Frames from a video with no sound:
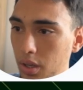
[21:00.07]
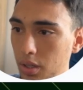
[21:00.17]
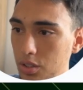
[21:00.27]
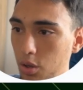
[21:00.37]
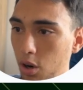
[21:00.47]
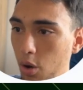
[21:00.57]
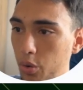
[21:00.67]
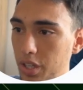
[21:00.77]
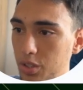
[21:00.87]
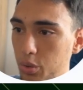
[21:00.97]
So it
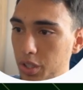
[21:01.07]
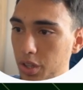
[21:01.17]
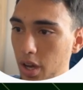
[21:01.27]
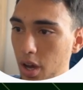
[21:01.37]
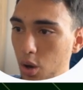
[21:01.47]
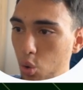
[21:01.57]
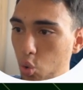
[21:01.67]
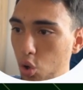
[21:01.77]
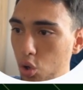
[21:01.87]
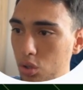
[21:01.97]
always ends with
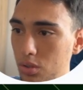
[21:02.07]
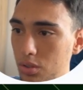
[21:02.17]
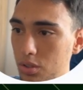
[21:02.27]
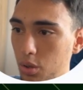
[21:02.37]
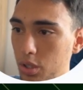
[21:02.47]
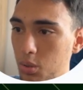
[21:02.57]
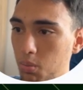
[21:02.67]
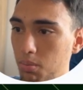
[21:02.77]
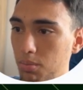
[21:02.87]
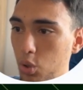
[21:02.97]
hulog. So it's
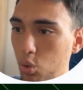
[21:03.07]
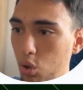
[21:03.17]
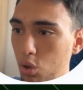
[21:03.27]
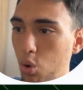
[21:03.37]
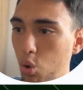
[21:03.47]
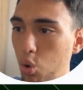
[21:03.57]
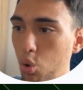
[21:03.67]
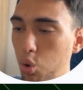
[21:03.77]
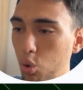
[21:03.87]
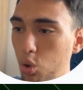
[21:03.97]
hulog,
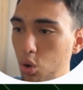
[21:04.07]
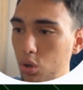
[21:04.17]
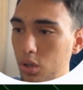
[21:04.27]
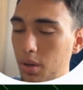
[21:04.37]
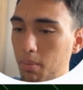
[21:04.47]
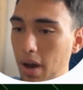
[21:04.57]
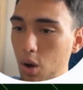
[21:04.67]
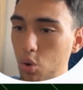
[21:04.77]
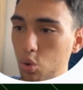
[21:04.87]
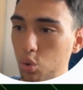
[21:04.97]
huhulog,
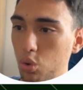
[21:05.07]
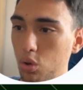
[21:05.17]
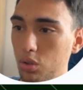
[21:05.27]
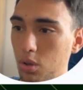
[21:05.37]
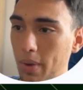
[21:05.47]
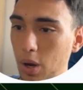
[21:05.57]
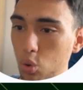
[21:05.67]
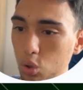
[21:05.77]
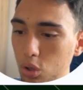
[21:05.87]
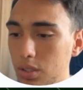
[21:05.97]
mahuhulog. So
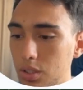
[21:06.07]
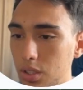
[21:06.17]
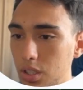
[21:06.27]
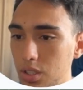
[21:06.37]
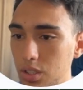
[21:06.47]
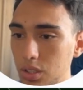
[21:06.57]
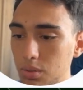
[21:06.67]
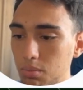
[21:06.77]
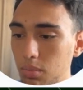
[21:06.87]
mahulog, it's easy.